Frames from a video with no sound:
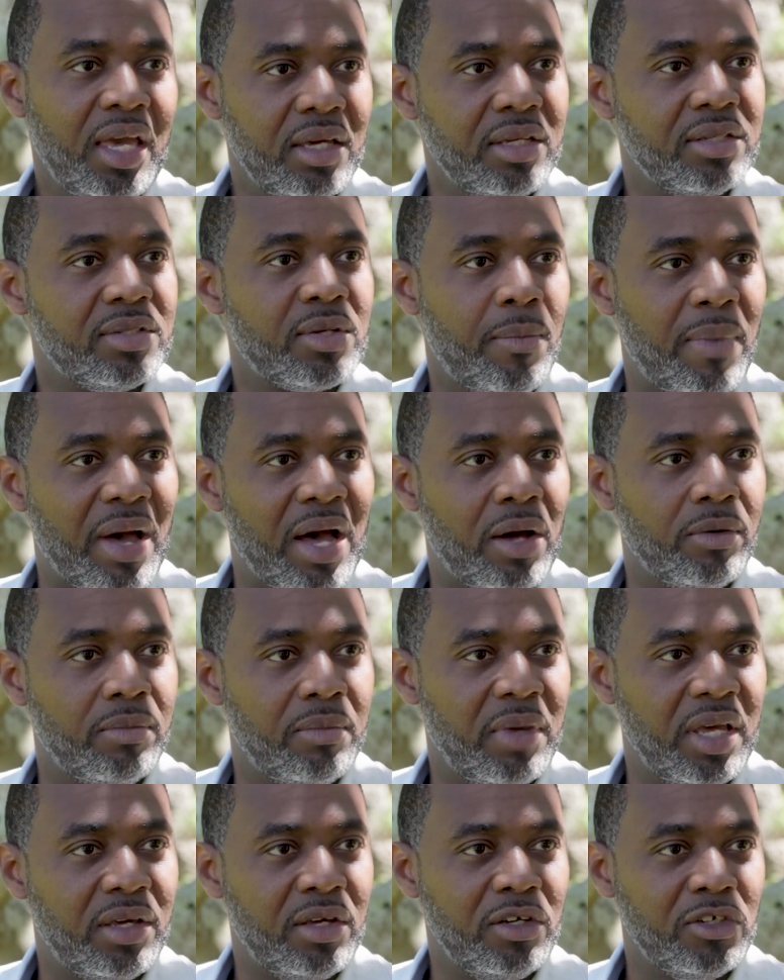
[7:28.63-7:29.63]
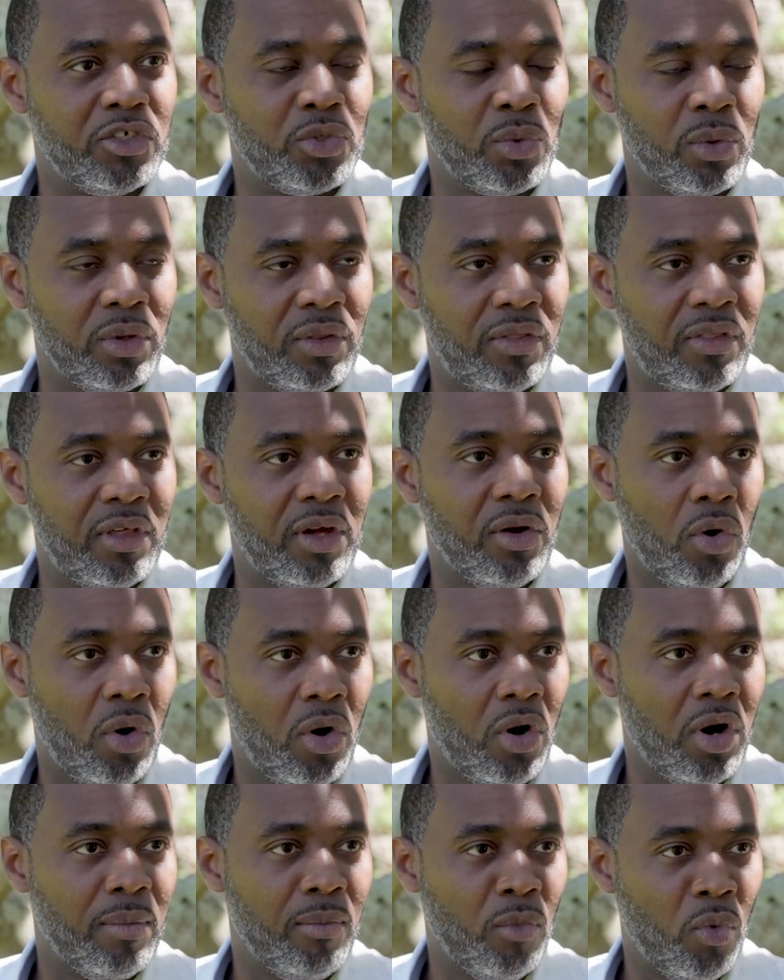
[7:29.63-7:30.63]
is about making sure that there
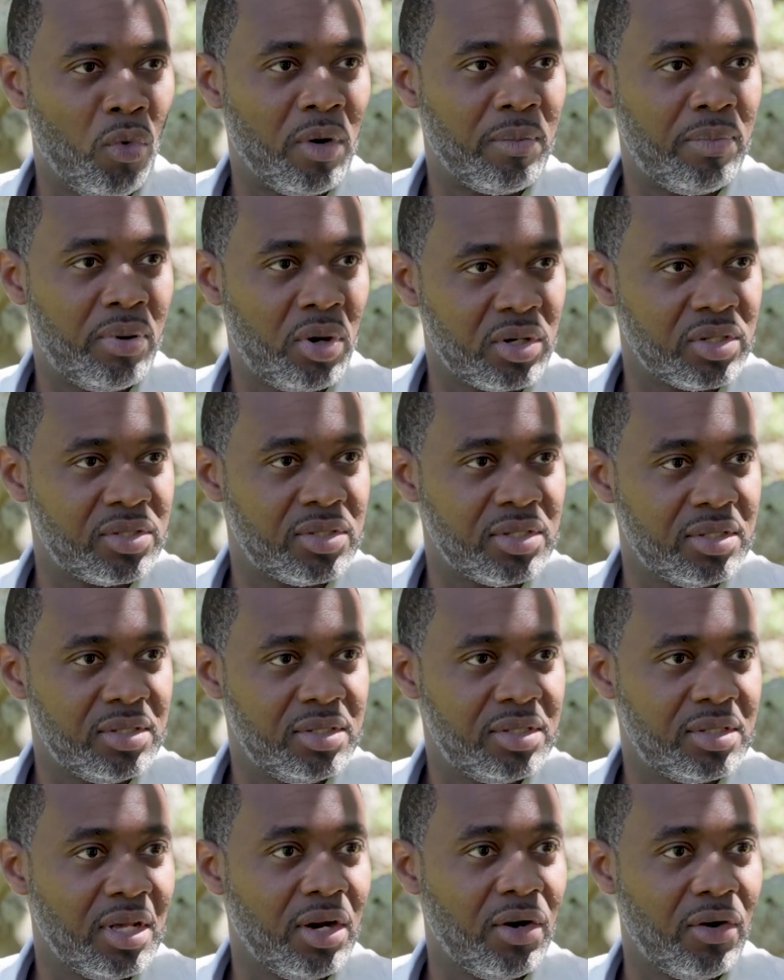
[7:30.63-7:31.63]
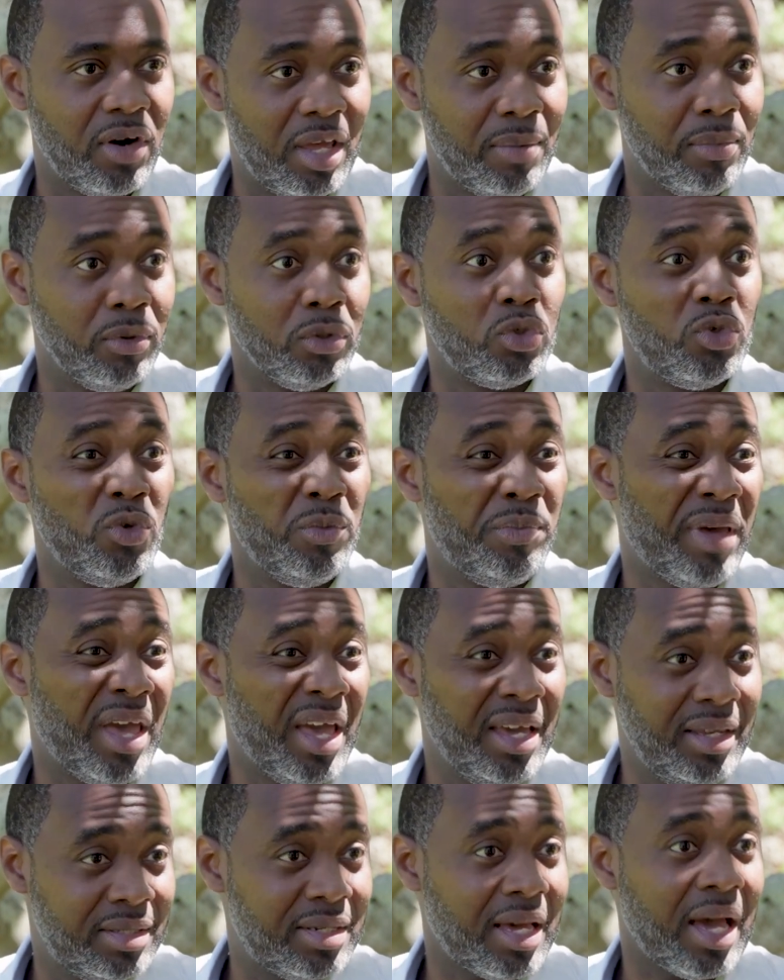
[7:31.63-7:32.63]
are more persons that are able to
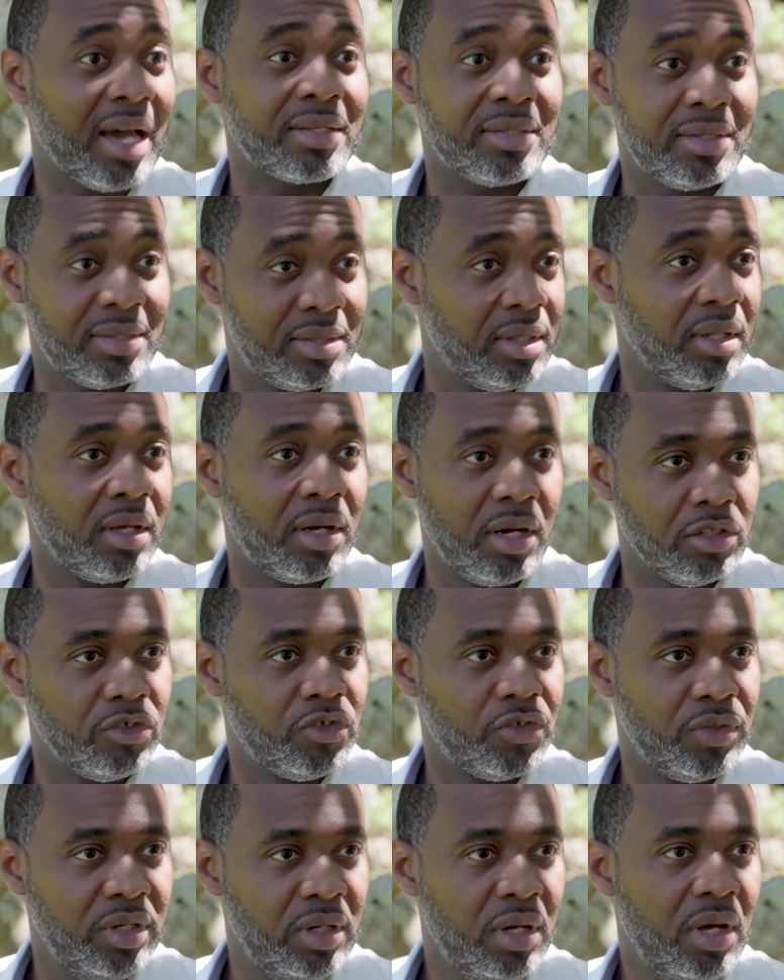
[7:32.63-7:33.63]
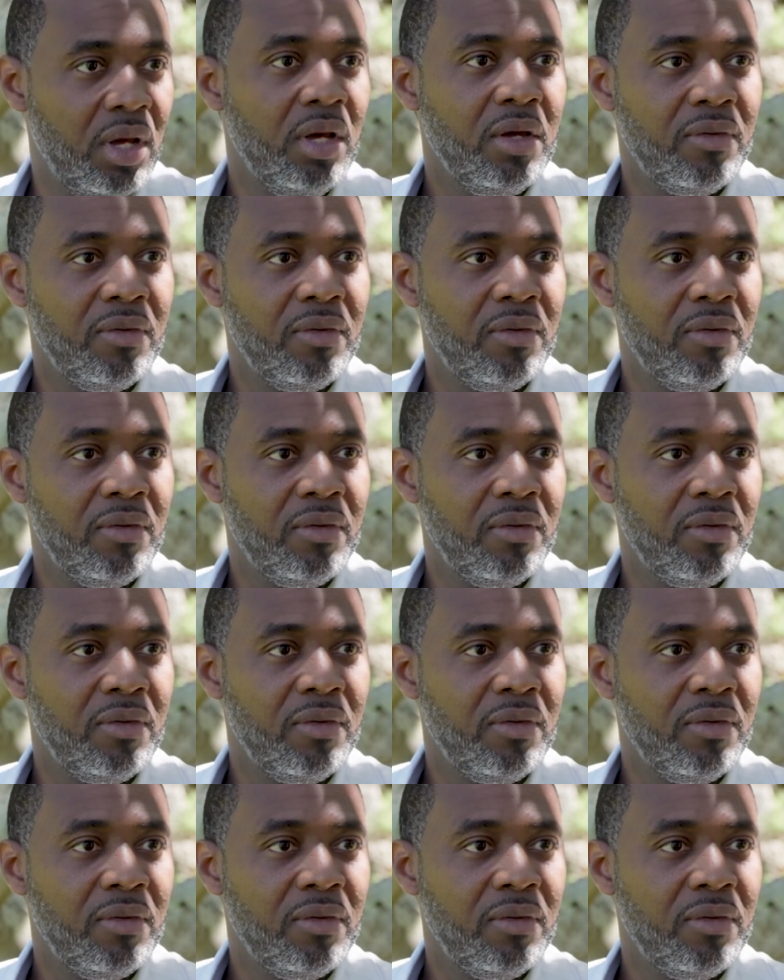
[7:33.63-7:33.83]
pay taxes in the country.